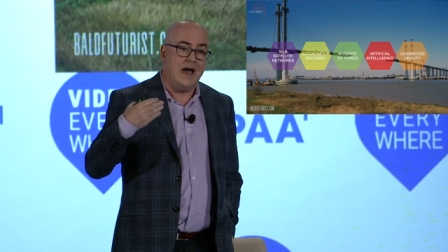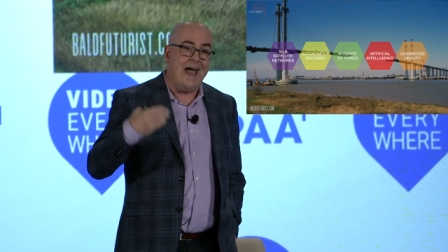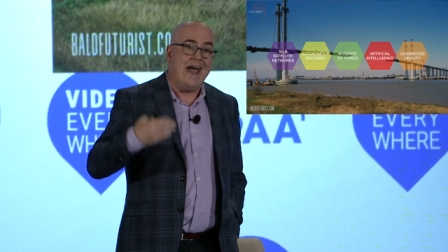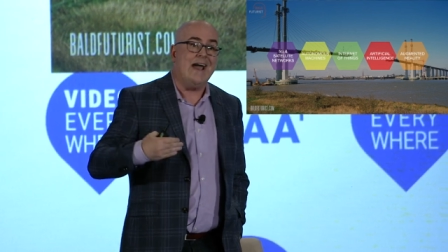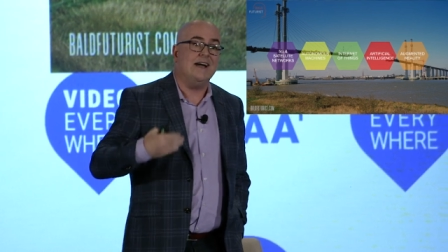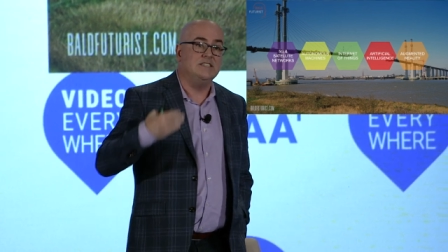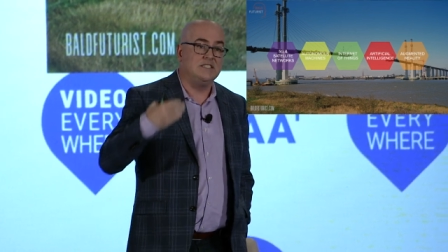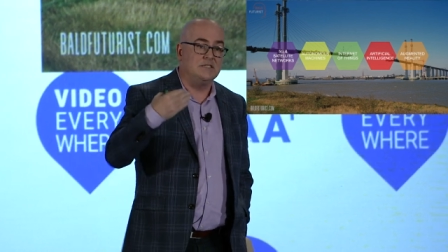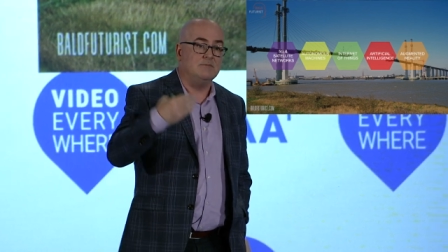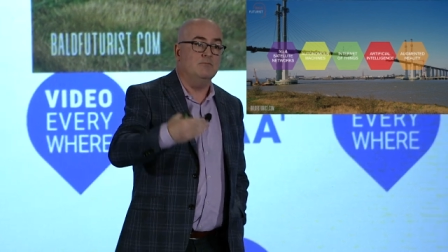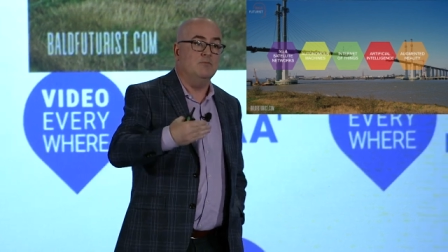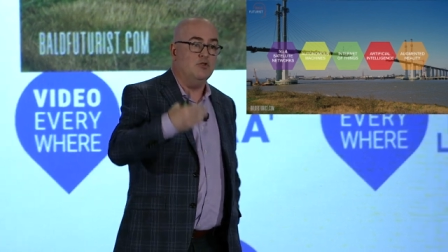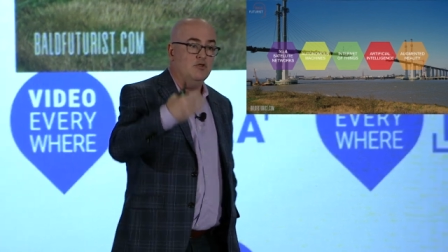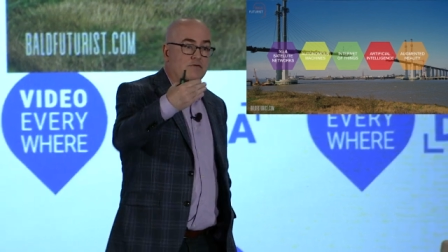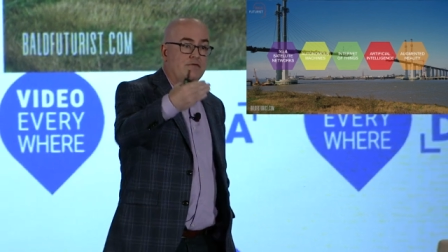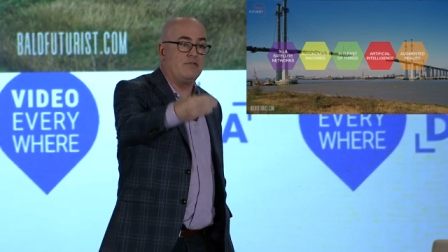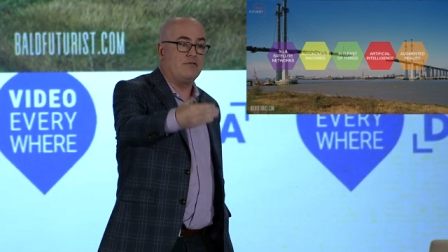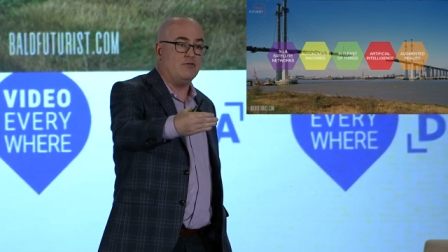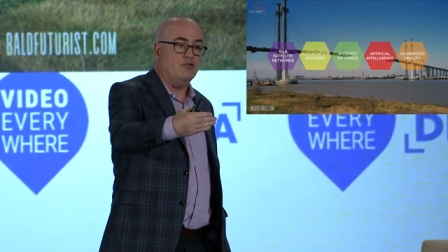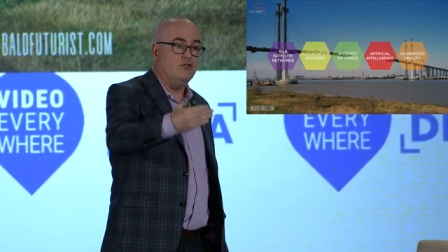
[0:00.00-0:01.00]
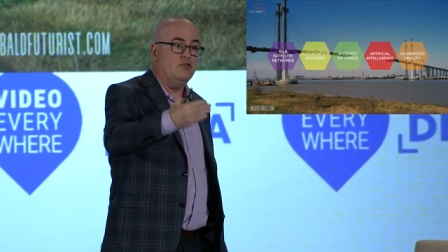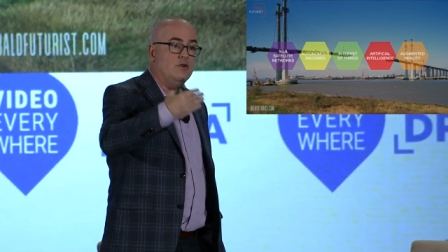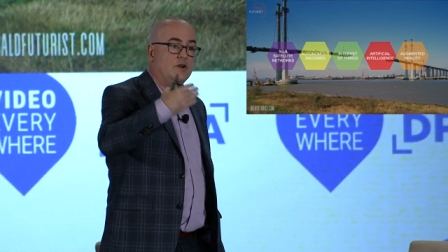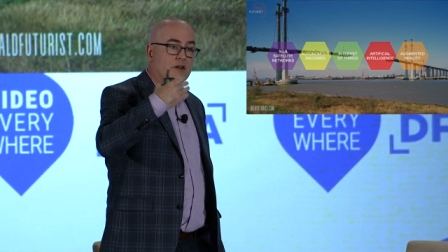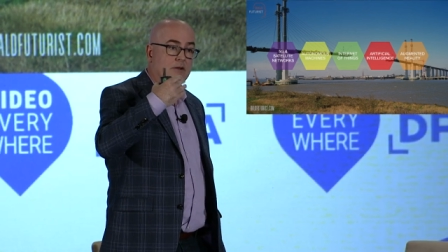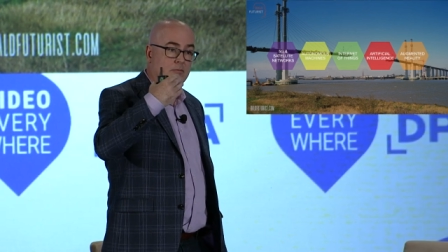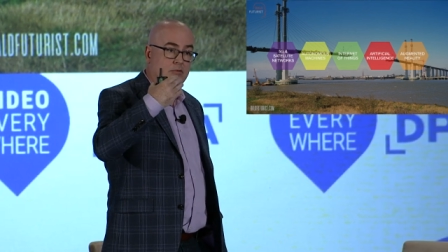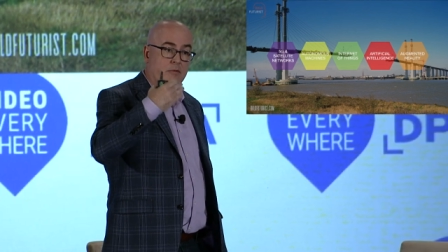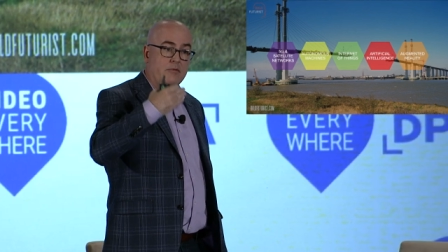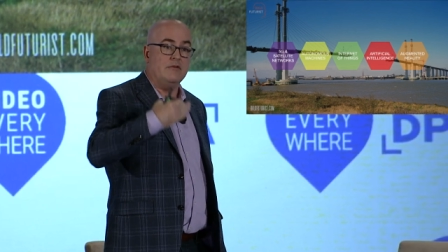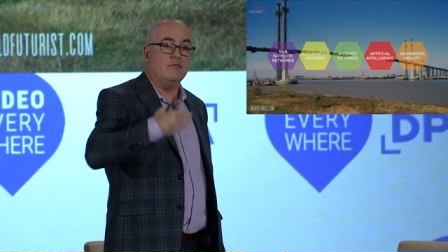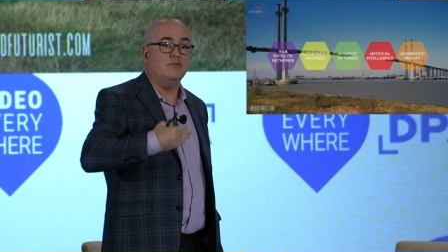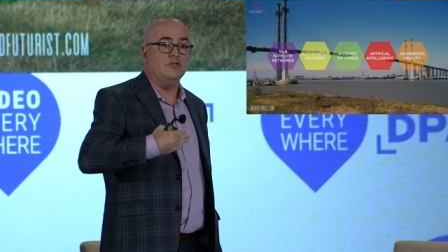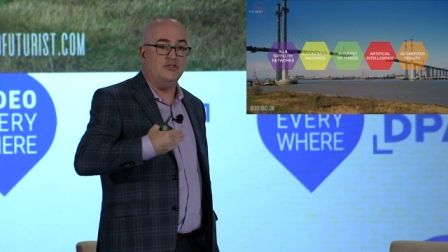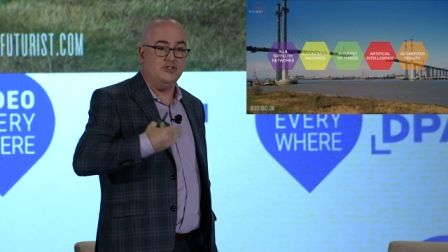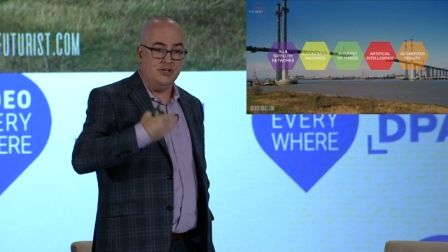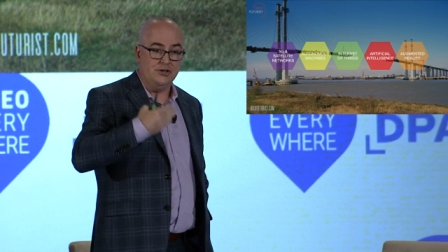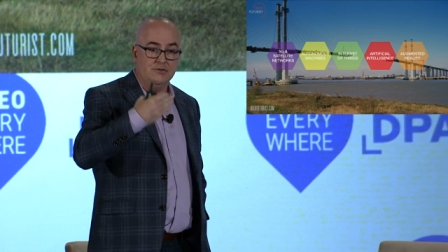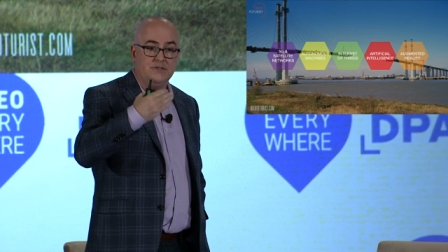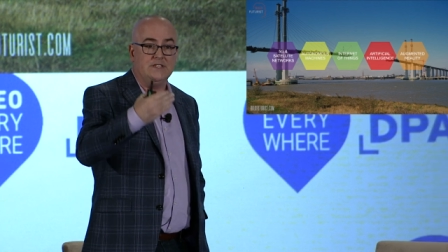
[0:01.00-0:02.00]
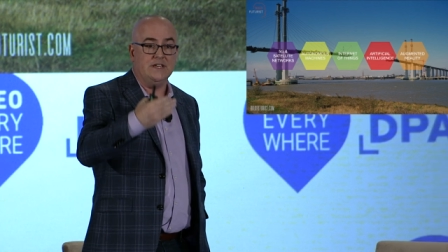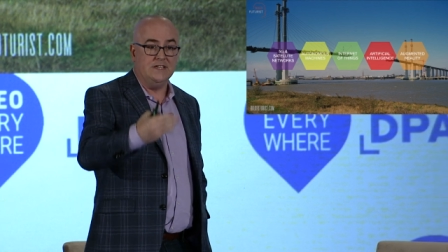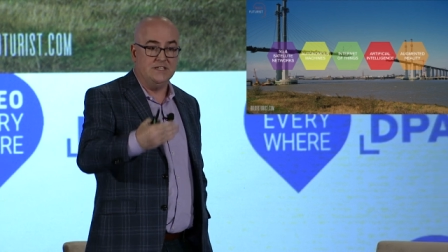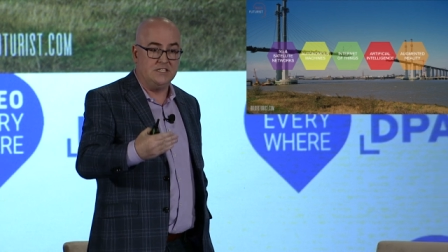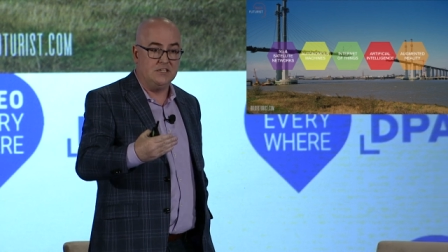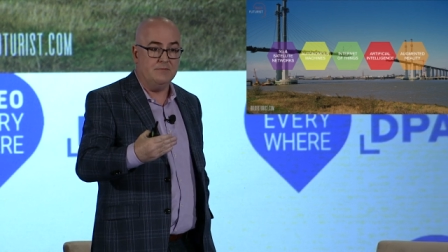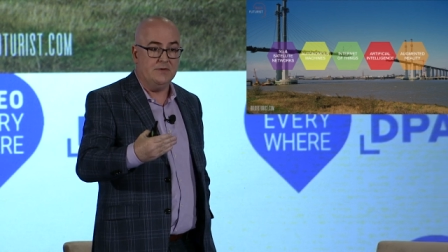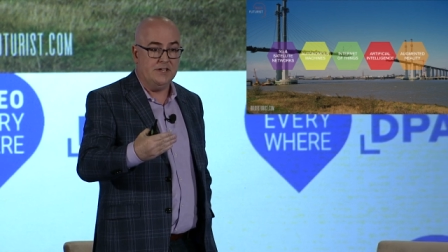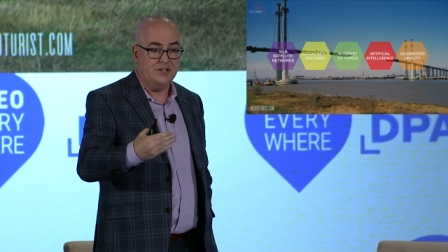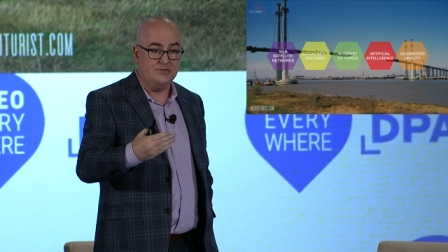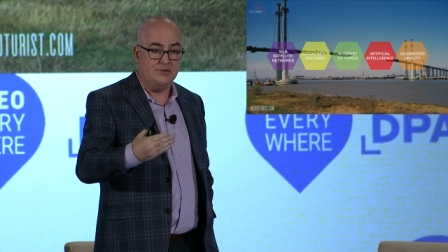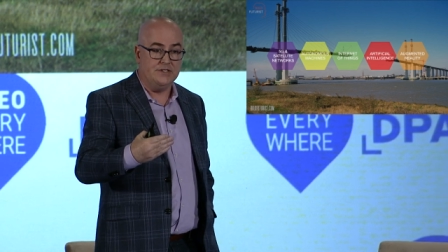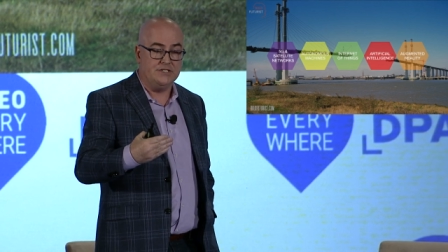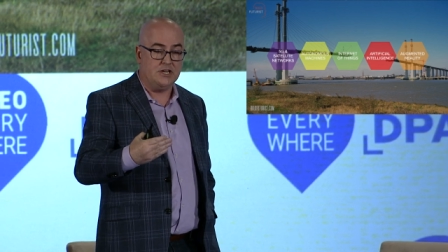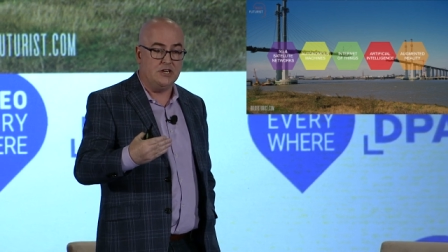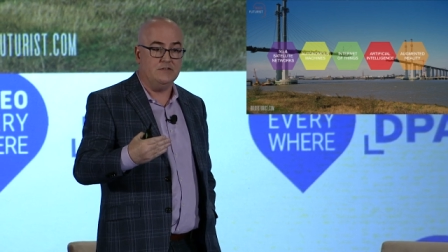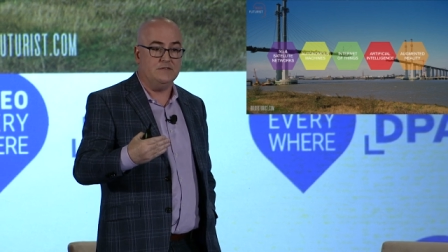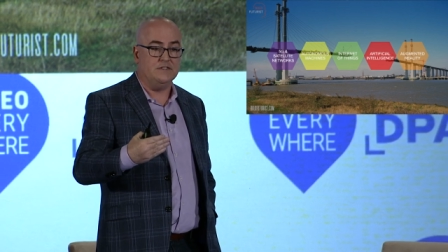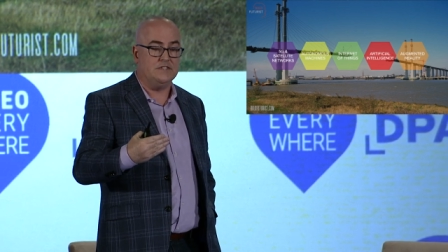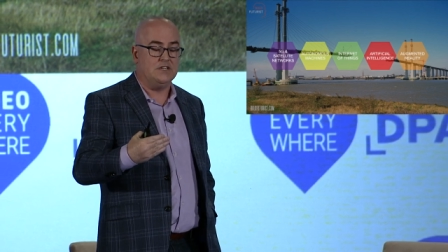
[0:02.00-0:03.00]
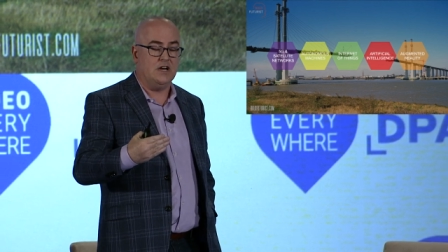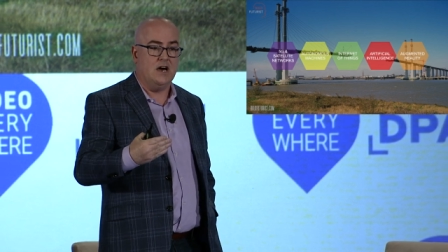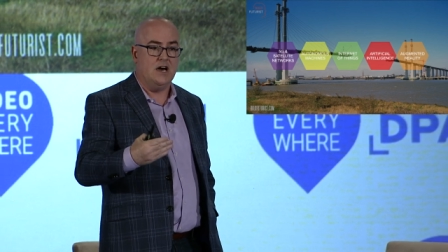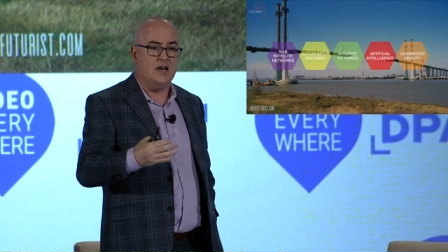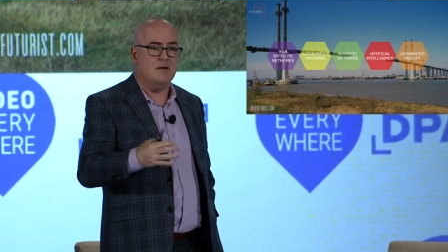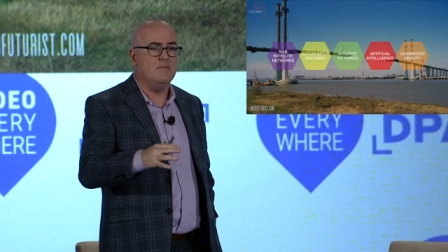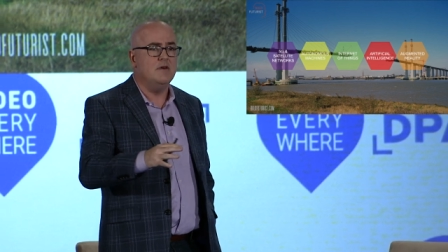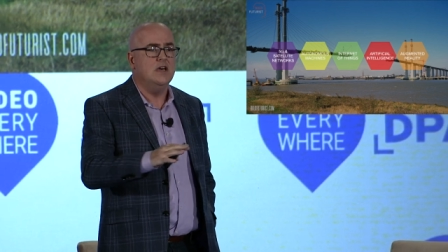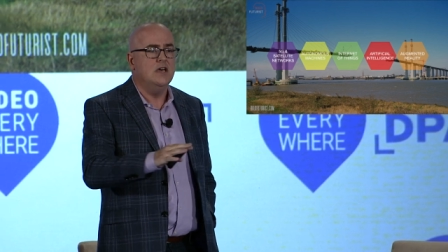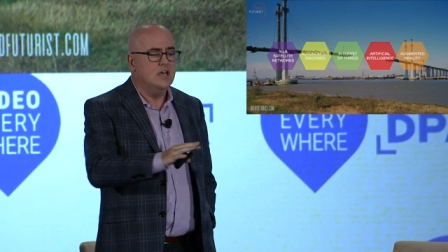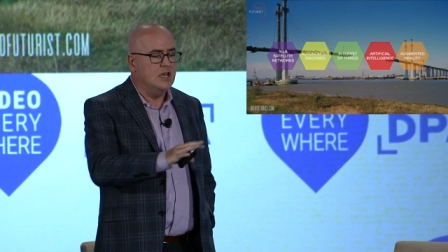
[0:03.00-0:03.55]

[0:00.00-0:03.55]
ads move through and it'll probably reduce intermediaries over time.